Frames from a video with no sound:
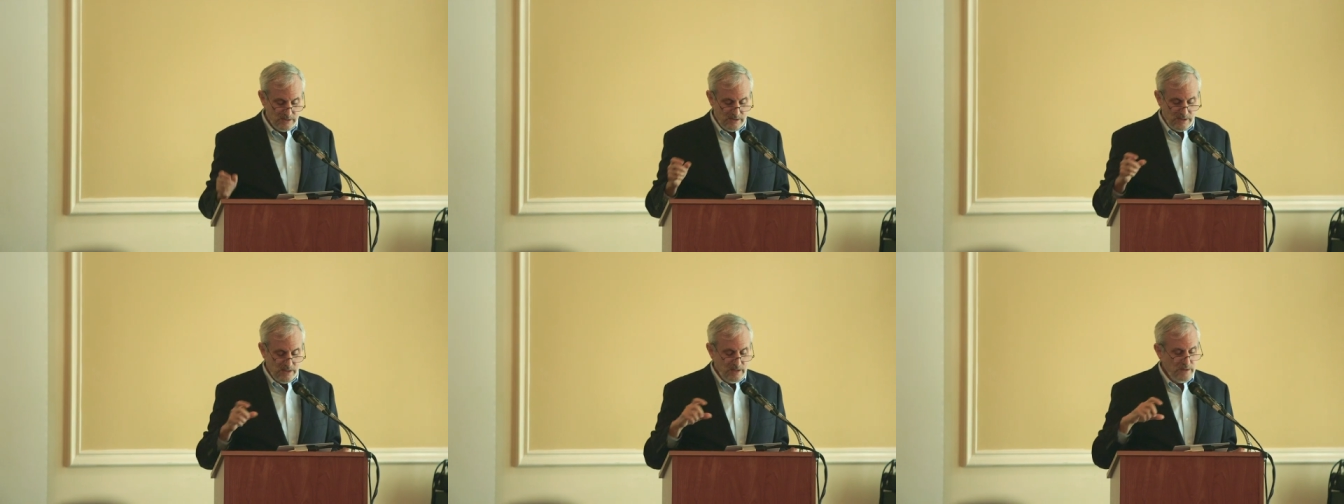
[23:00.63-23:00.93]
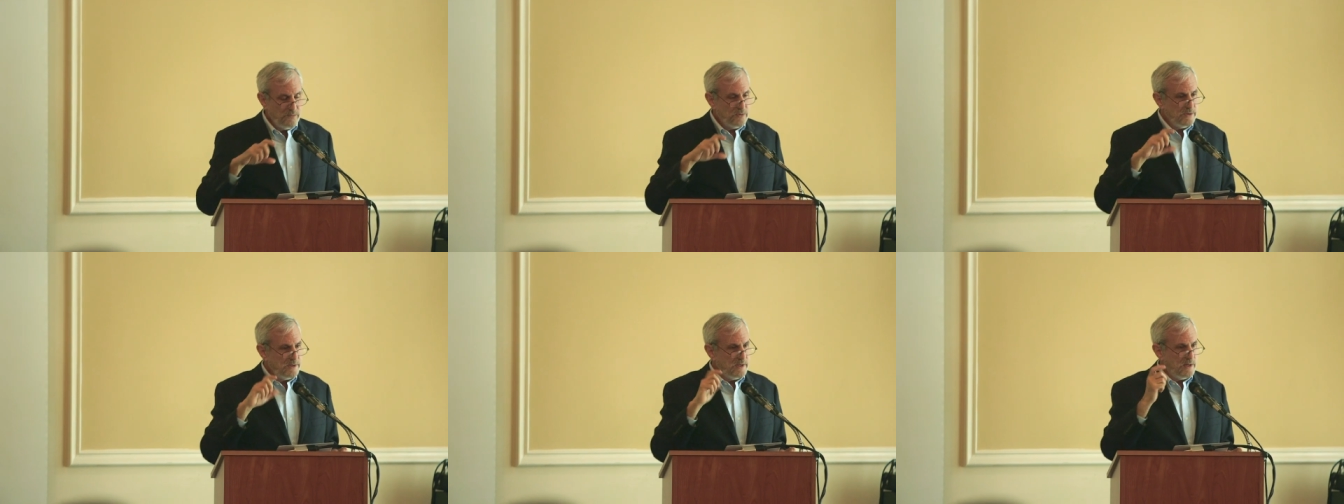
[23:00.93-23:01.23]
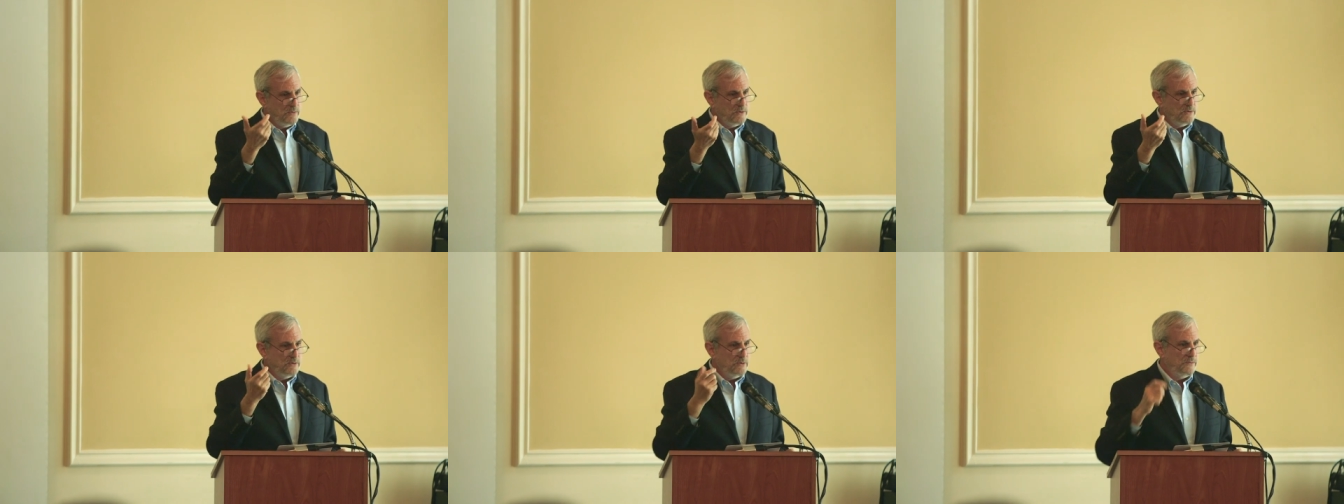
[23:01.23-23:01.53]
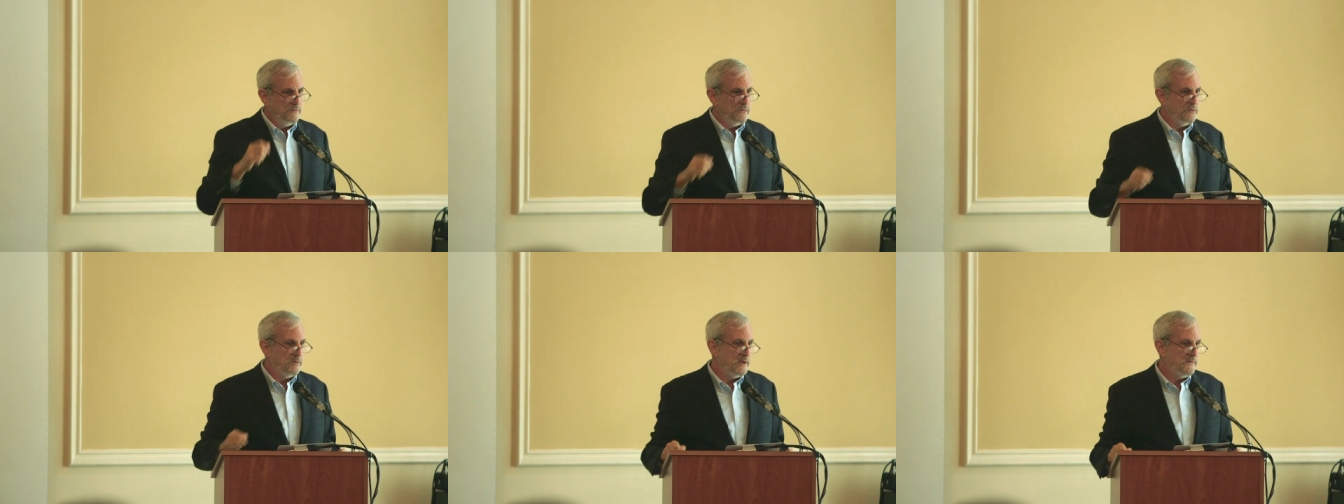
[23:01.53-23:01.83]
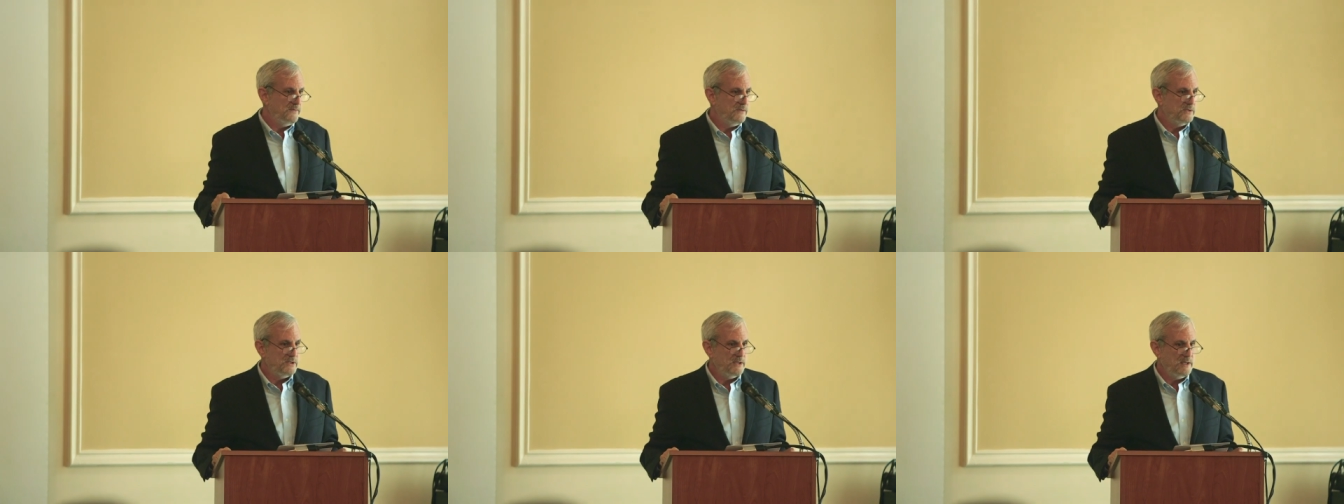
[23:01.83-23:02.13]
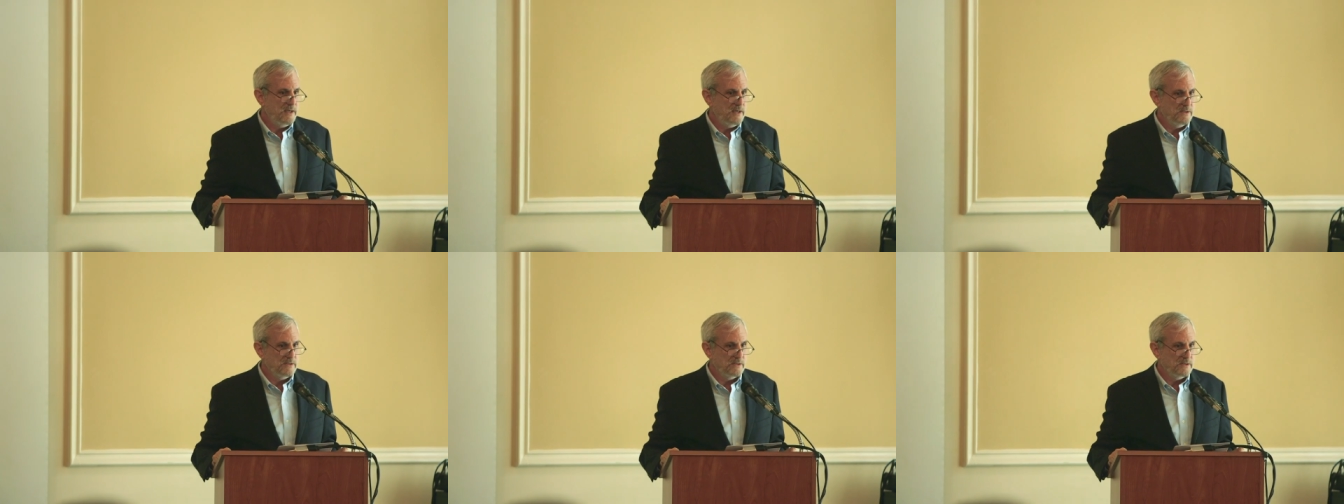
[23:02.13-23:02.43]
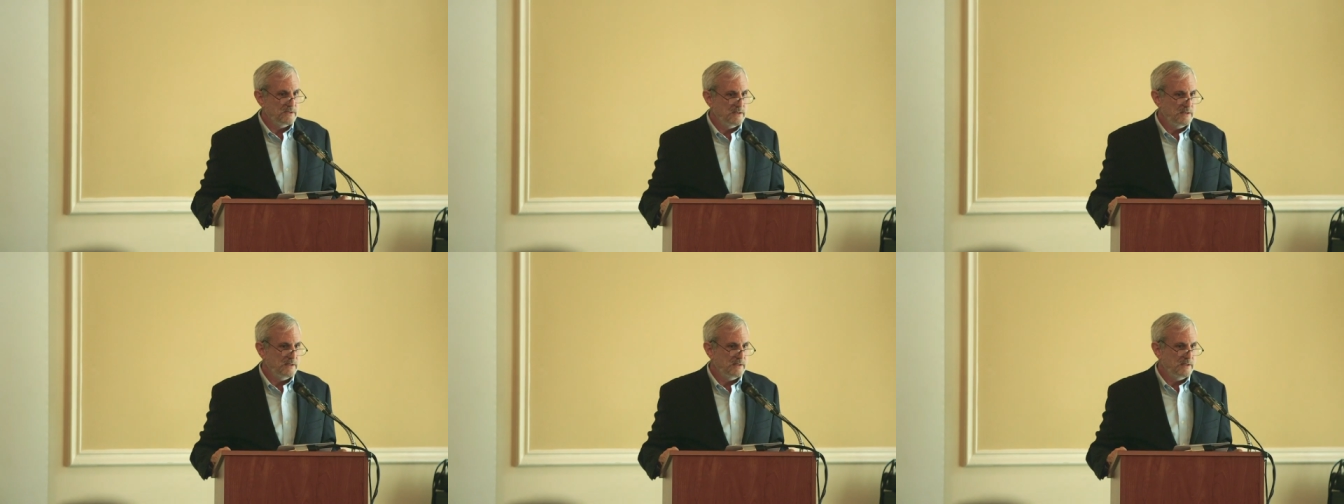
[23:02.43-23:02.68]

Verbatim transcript: Think of what that would do for refugee agency.